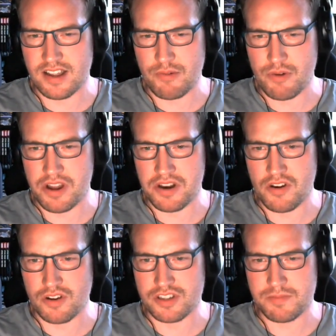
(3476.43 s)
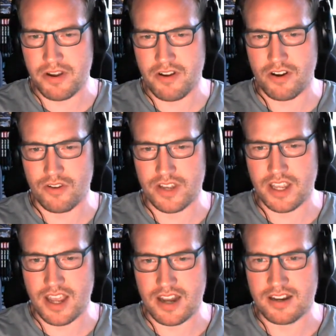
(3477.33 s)
were not spoken of
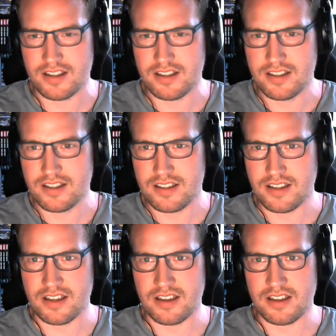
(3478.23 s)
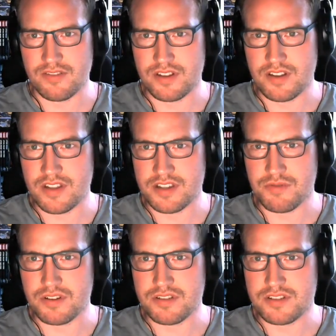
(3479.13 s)
again, even at this
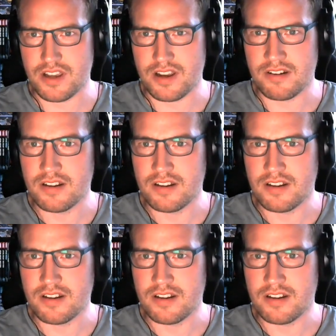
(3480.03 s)
one. So